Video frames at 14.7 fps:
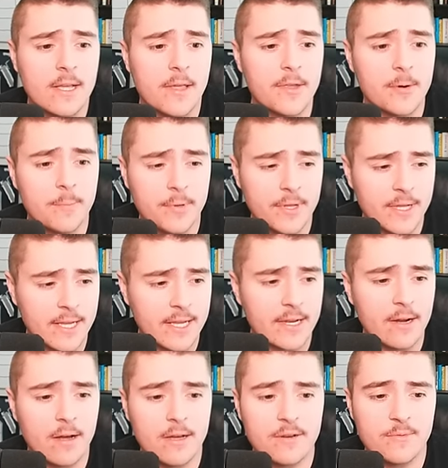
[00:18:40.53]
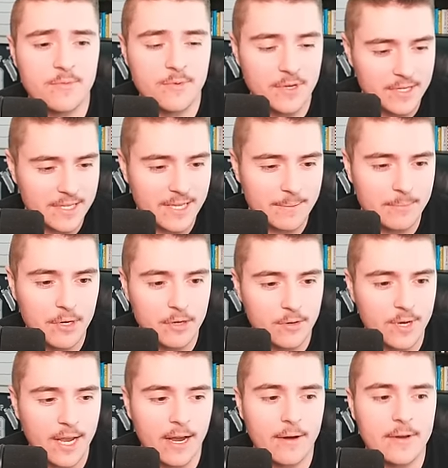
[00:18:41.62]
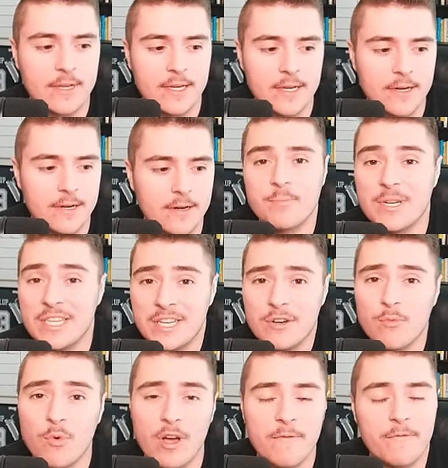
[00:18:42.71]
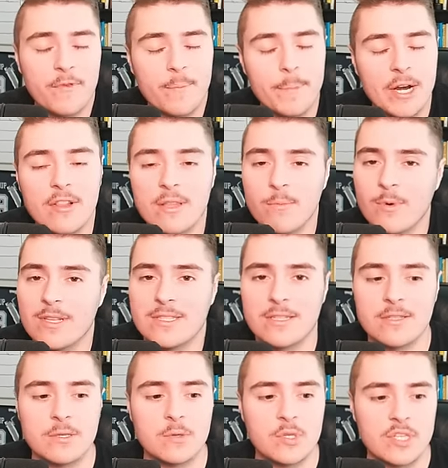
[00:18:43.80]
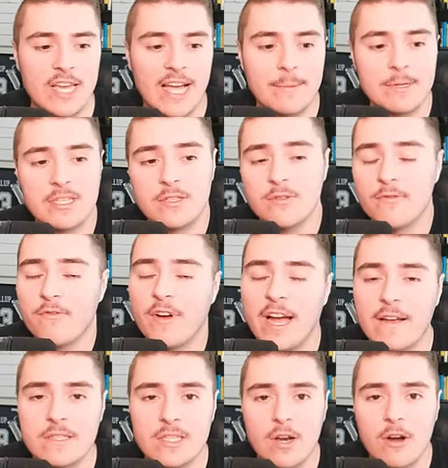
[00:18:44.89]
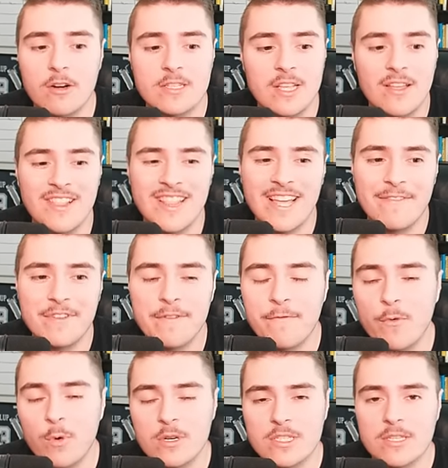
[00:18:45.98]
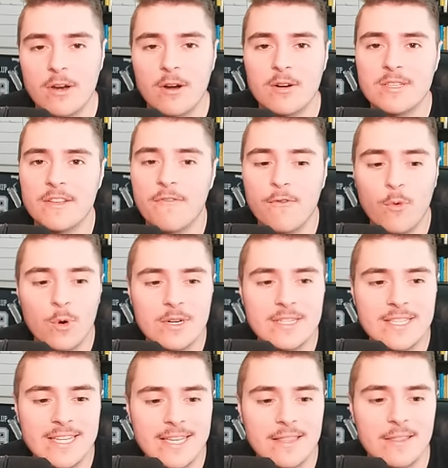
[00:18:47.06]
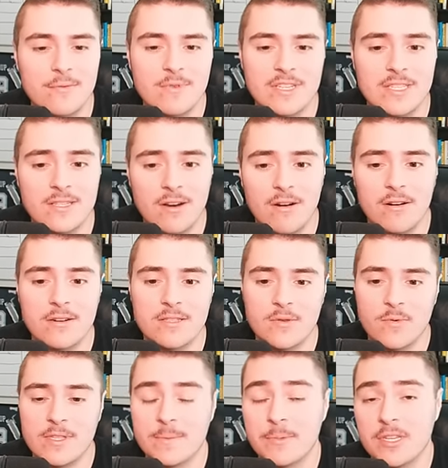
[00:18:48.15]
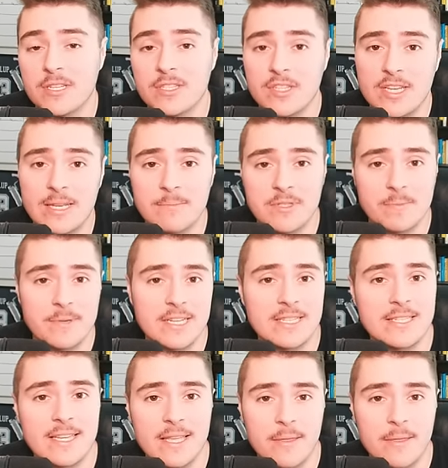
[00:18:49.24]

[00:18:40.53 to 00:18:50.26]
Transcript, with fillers: They're playing on rookie mode out here. But year one for Maryland wasn't too shabby. Two five stars, 11 four stars, 14 three stars, with some good gems mixed in